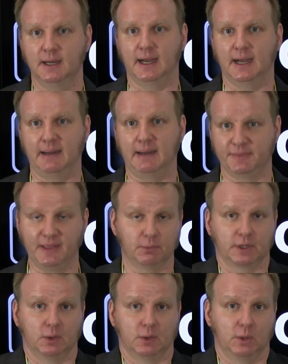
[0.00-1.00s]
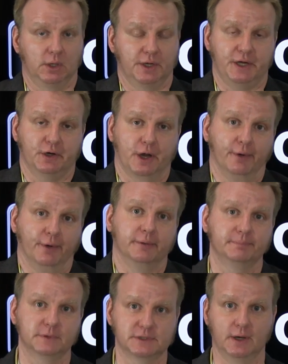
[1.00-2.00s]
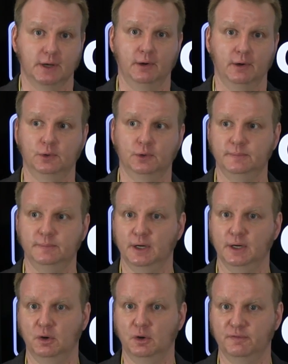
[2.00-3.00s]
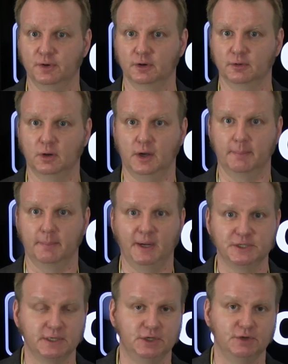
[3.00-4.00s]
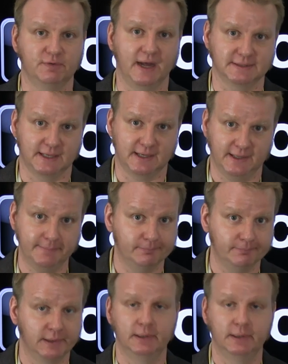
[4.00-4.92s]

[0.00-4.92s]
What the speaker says: but then we're going to want to look at your code. So, if you're on a budget and you've got time,